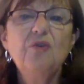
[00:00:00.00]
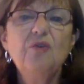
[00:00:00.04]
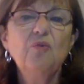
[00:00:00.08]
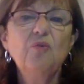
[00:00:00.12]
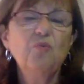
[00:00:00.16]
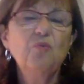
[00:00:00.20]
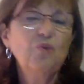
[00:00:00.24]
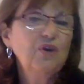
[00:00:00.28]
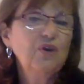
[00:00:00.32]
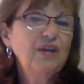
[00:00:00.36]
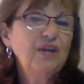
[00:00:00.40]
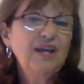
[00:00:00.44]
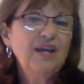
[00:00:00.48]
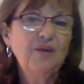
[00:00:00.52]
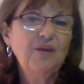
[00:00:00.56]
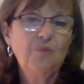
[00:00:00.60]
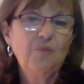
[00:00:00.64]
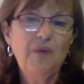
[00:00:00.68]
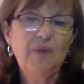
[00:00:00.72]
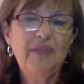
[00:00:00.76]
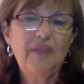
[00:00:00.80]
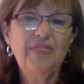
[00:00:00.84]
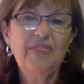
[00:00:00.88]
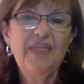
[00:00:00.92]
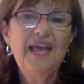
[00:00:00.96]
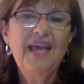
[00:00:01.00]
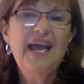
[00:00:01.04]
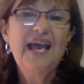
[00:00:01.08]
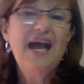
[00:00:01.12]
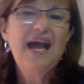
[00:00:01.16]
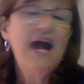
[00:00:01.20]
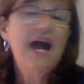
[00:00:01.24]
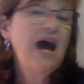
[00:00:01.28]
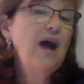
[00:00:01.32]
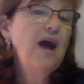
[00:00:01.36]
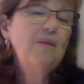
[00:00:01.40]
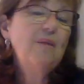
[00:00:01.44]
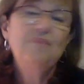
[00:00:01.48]
you're working with,
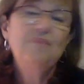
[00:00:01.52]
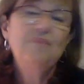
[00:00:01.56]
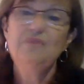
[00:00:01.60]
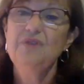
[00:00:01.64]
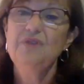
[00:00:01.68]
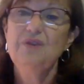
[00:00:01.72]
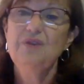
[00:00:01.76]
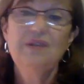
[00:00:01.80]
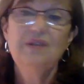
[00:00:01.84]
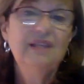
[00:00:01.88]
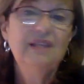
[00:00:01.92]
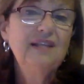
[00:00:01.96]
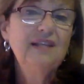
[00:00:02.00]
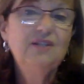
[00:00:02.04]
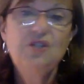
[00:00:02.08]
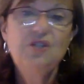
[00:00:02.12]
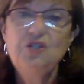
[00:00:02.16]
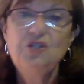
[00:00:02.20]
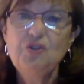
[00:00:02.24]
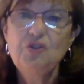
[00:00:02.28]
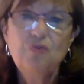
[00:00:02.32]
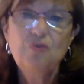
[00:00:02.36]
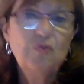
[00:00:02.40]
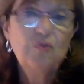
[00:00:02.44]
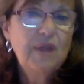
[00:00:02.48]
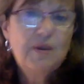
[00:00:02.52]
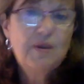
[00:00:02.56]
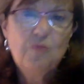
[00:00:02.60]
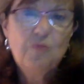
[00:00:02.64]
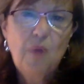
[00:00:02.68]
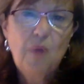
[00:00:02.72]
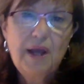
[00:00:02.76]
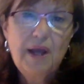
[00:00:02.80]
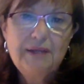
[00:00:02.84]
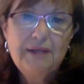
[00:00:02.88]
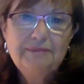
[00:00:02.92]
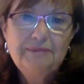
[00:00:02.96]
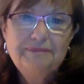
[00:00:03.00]
let's do grade
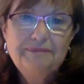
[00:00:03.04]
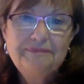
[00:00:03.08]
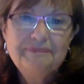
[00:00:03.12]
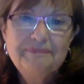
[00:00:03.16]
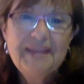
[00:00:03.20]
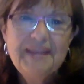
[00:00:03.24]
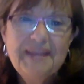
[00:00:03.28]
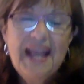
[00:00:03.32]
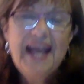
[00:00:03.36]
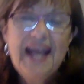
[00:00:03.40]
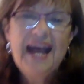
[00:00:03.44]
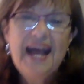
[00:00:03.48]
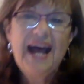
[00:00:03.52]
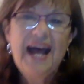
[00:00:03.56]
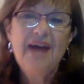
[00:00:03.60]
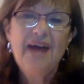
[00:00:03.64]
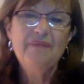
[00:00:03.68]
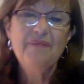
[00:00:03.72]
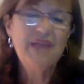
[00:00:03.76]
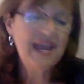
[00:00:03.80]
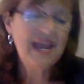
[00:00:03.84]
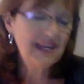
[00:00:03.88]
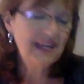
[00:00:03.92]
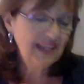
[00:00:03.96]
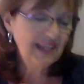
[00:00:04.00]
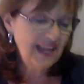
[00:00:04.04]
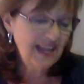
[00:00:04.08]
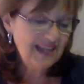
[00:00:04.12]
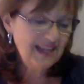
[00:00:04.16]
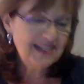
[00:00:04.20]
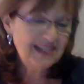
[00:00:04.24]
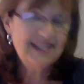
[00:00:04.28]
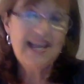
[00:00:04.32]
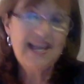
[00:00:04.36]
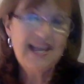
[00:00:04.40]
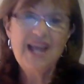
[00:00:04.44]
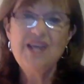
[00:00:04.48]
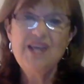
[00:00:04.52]
1. And
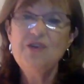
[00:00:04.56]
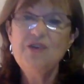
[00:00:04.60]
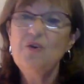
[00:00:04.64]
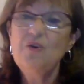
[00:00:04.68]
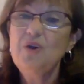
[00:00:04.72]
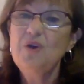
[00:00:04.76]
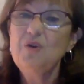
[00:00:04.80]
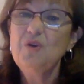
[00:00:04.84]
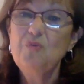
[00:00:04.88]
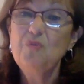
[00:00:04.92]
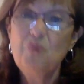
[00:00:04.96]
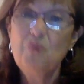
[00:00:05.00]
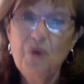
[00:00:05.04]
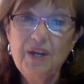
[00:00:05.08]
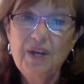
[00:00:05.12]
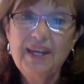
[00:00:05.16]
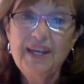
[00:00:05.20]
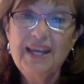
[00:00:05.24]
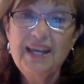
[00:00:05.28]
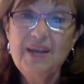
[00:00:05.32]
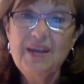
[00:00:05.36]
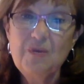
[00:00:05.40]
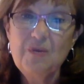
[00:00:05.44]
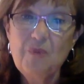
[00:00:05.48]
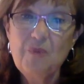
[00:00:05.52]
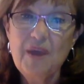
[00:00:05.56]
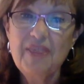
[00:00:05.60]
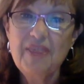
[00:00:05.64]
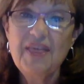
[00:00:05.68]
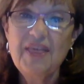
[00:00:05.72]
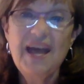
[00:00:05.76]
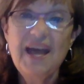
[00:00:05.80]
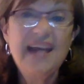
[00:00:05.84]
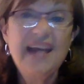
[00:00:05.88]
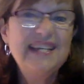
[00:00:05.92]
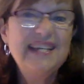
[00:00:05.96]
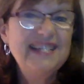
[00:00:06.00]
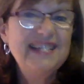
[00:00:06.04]
let's say you're working with
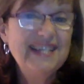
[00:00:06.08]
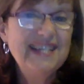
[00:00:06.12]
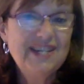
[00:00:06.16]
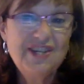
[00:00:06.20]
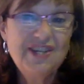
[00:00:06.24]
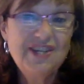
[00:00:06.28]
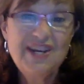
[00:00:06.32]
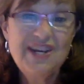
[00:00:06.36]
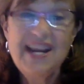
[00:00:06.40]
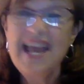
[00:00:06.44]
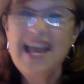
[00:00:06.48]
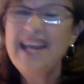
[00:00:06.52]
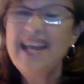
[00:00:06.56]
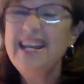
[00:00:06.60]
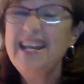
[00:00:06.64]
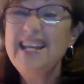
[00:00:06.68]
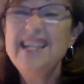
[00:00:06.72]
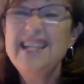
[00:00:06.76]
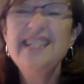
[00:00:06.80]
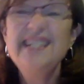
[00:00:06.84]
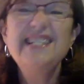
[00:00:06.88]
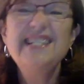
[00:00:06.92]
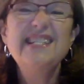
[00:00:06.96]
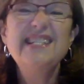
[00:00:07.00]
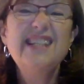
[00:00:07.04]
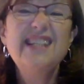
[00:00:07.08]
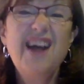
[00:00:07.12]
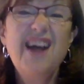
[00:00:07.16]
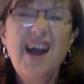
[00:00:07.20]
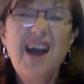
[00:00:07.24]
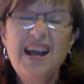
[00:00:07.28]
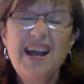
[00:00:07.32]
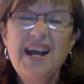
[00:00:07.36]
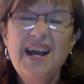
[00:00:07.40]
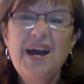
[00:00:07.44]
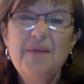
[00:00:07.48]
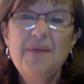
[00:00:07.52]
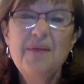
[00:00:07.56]
addition and it's not
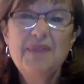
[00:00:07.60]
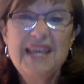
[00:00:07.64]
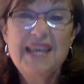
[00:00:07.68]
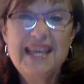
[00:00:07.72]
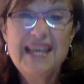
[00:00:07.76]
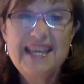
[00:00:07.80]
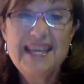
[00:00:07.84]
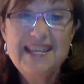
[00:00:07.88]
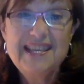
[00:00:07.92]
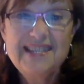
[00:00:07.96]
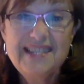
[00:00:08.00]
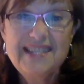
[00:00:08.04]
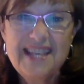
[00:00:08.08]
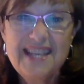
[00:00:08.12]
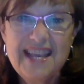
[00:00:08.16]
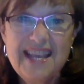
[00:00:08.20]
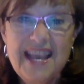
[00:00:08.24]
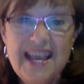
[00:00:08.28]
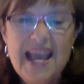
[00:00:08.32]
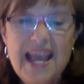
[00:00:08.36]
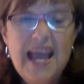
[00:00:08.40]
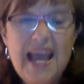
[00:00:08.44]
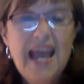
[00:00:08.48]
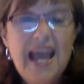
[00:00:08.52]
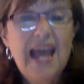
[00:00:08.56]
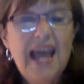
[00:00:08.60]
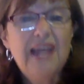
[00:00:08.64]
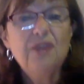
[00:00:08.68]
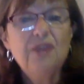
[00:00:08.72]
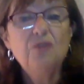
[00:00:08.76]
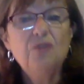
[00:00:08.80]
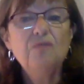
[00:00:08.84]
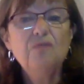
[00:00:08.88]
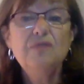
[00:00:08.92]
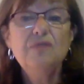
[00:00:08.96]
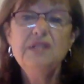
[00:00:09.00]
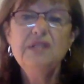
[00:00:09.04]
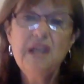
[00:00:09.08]
coming easy. And
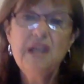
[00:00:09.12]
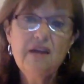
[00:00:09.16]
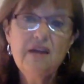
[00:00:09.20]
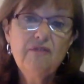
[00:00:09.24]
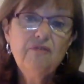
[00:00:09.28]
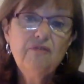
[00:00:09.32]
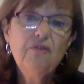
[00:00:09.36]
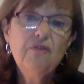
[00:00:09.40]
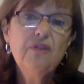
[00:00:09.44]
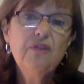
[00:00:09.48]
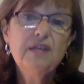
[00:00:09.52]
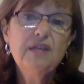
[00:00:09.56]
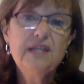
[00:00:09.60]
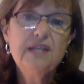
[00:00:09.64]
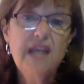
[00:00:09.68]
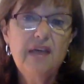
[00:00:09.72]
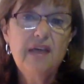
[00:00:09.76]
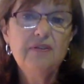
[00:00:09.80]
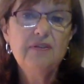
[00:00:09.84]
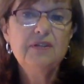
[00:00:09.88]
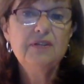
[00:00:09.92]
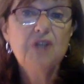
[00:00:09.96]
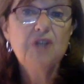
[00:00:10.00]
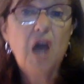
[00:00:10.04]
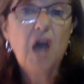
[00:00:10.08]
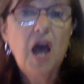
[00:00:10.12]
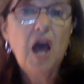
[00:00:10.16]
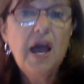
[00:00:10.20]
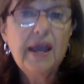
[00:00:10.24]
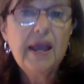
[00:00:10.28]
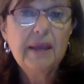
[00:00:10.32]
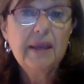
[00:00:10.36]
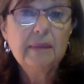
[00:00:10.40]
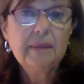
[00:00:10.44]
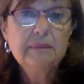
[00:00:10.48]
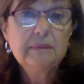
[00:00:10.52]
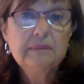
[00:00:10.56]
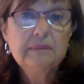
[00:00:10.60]
you've said for the 10th time,